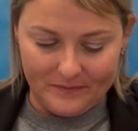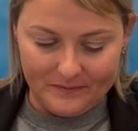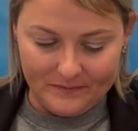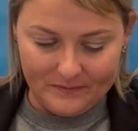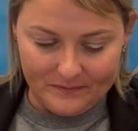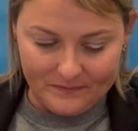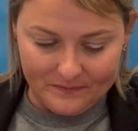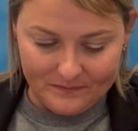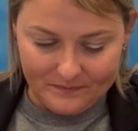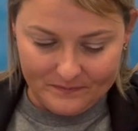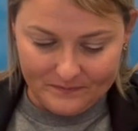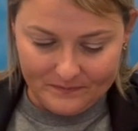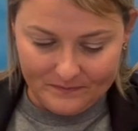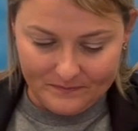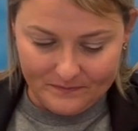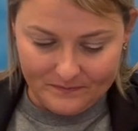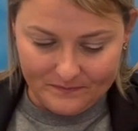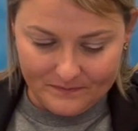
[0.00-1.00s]

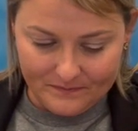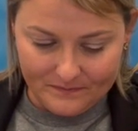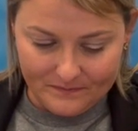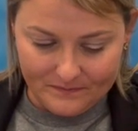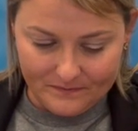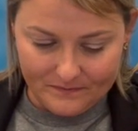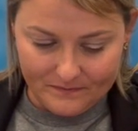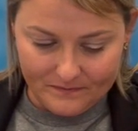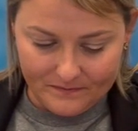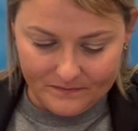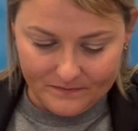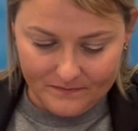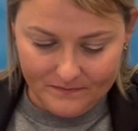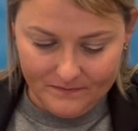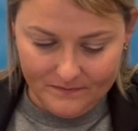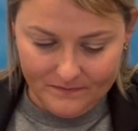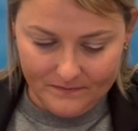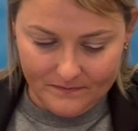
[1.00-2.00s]

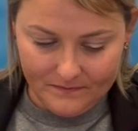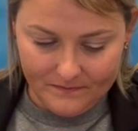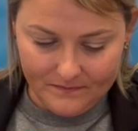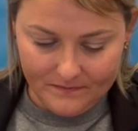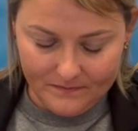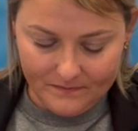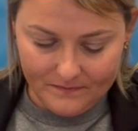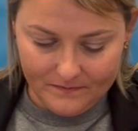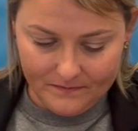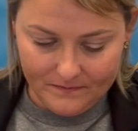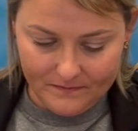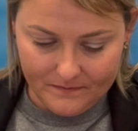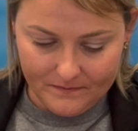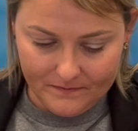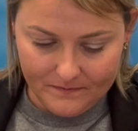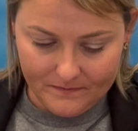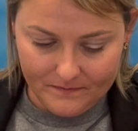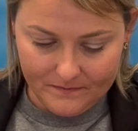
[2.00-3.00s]

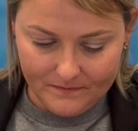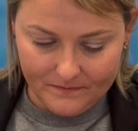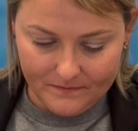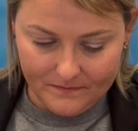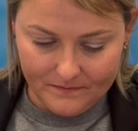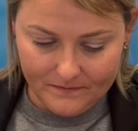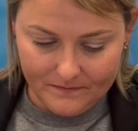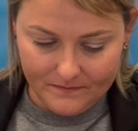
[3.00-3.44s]
[no speech]